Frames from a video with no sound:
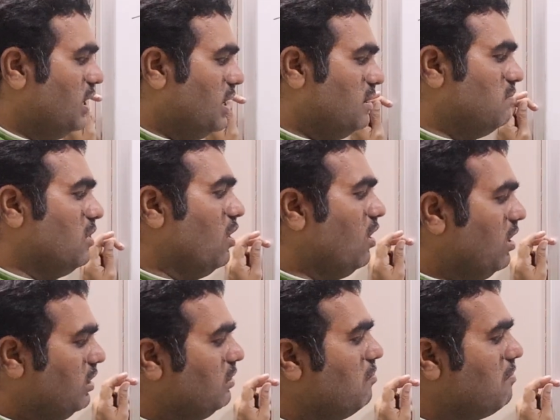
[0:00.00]
and
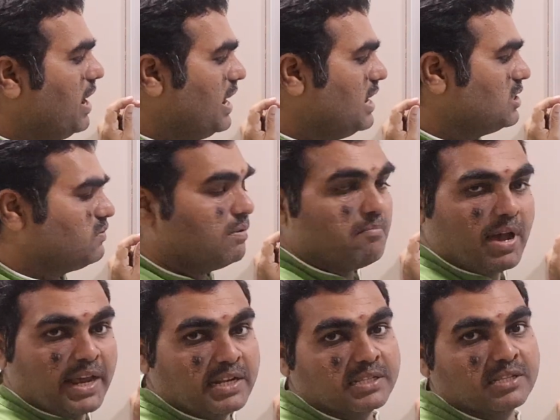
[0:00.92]
or minus 1
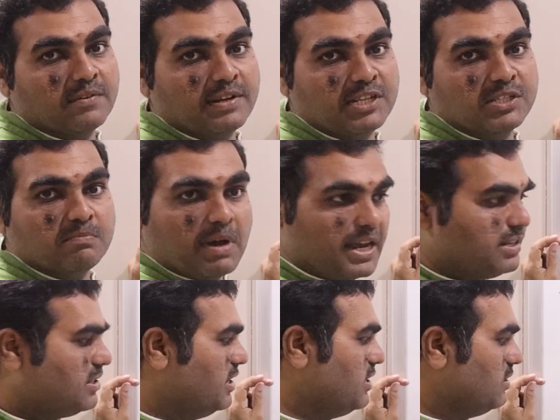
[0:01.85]
minus 7 is
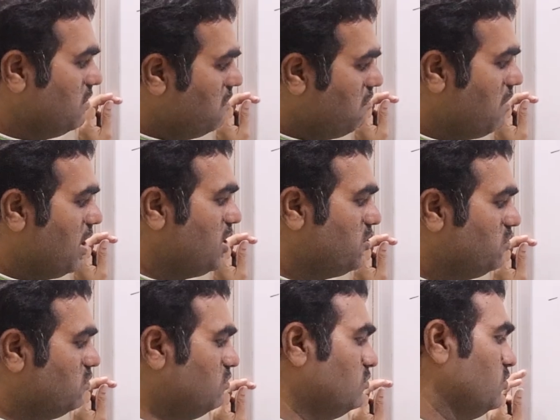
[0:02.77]
minus 8 by
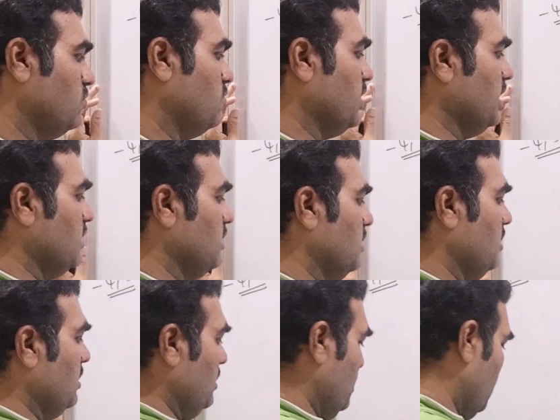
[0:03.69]
2. Okay,
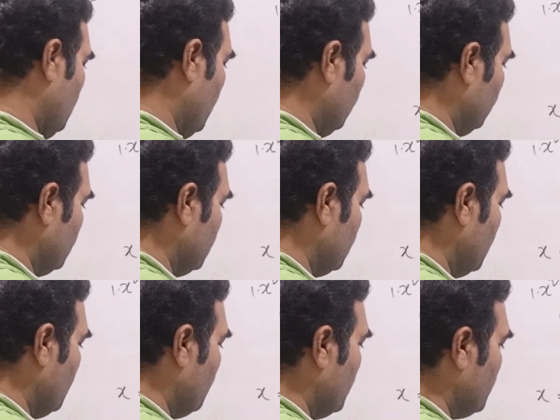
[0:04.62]
and this
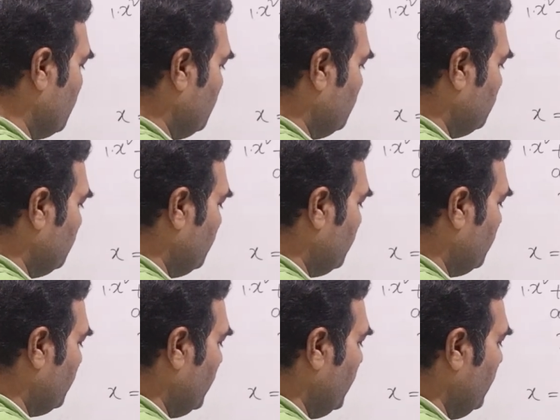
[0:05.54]
is equal to
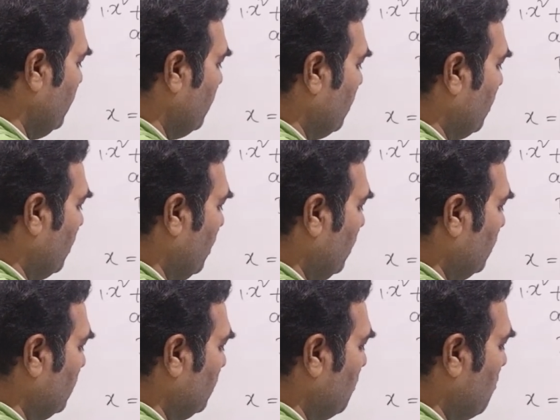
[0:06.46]
3 or
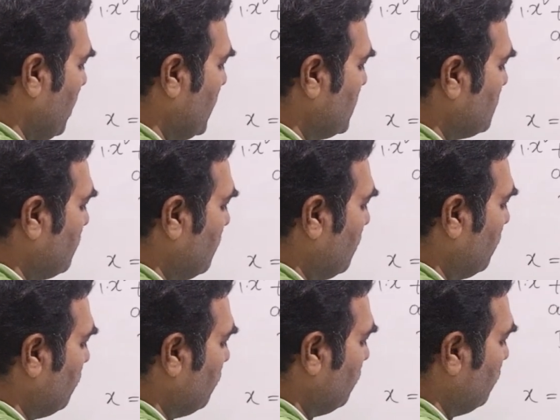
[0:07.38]
minus 4.
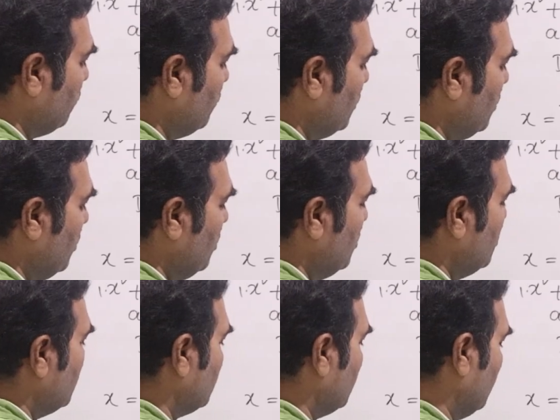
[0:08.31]

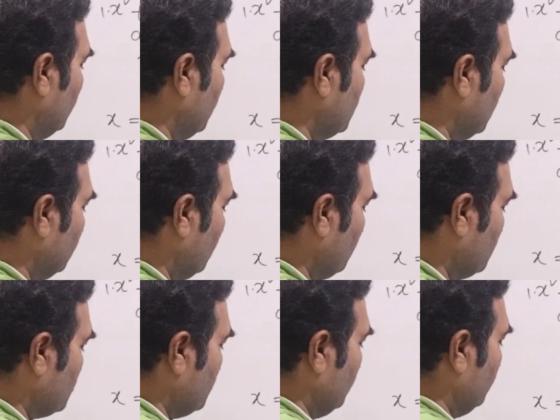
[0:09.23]
So these are the
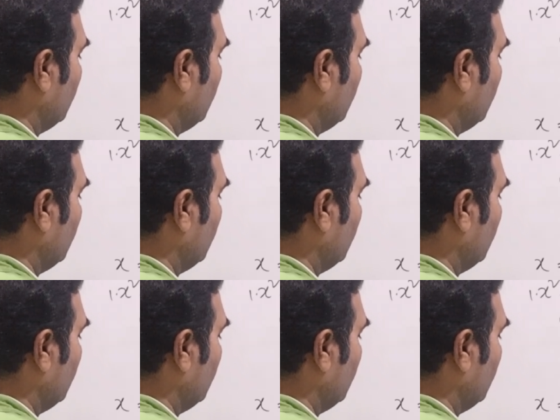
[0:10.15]
roots.